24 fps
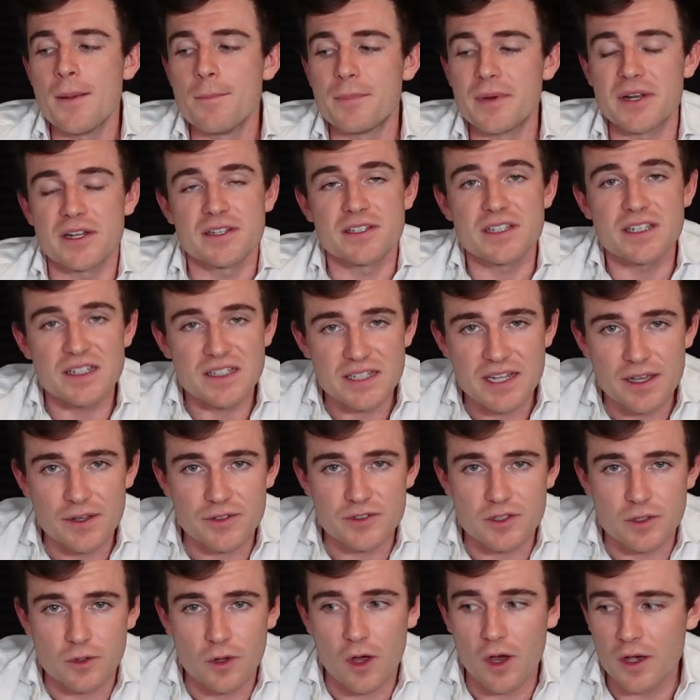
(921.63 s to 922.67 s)
but it
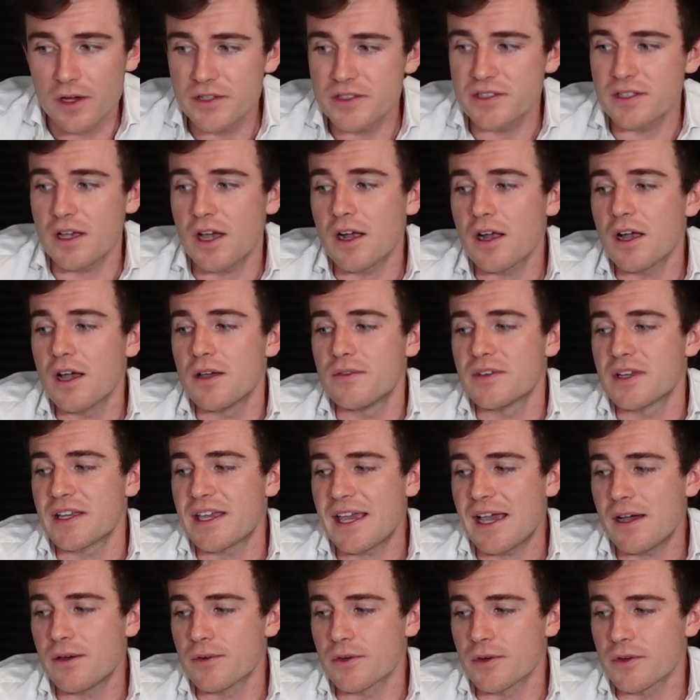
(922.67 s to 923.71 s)
details a long saga of
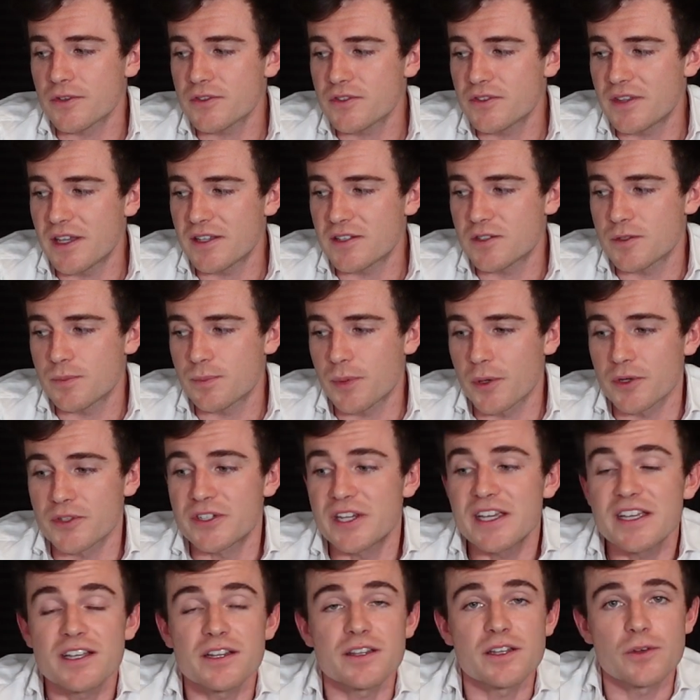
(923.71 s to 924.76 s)
encounters that's
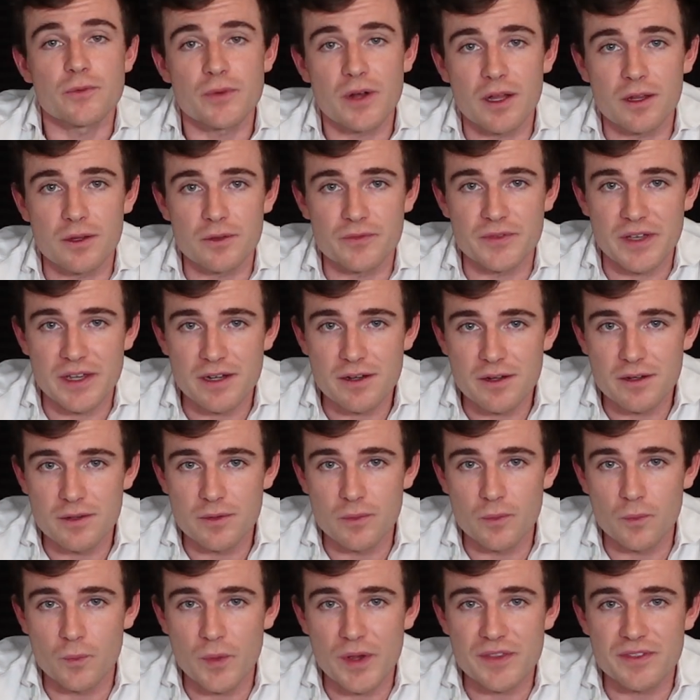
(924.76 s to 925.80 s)
particularly relevant
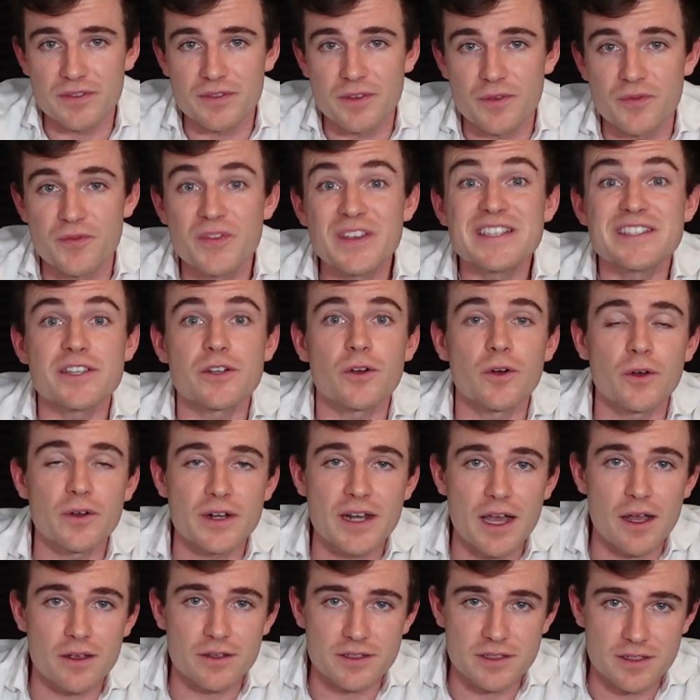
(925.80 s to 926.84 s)
with the physical
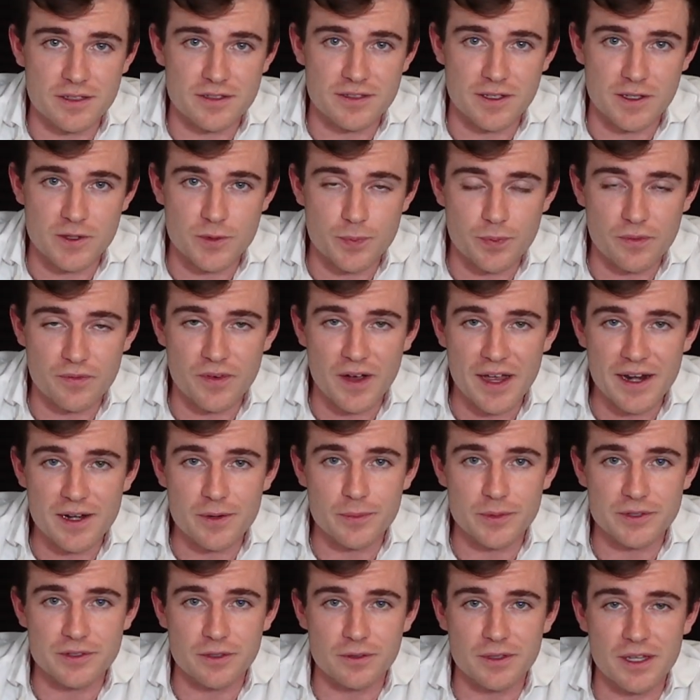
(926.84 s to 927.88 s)
analysis that's
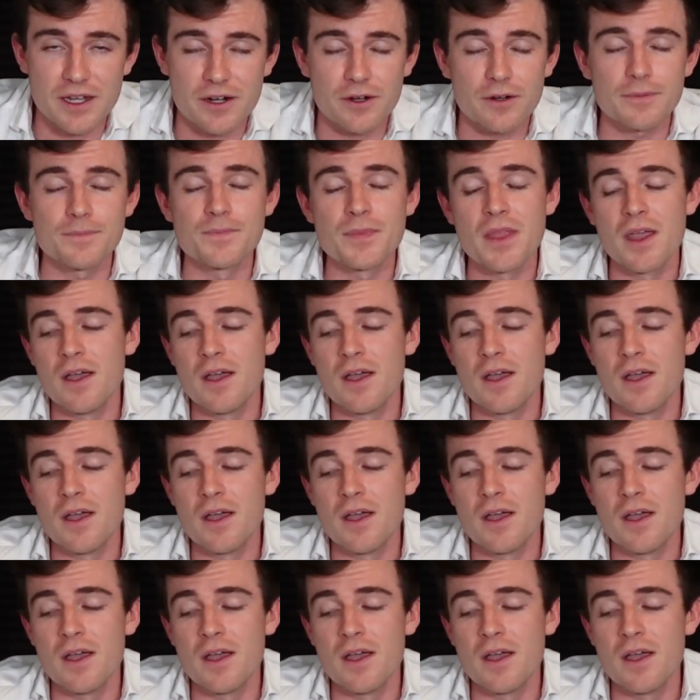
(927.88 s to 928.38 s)
provided with the letter.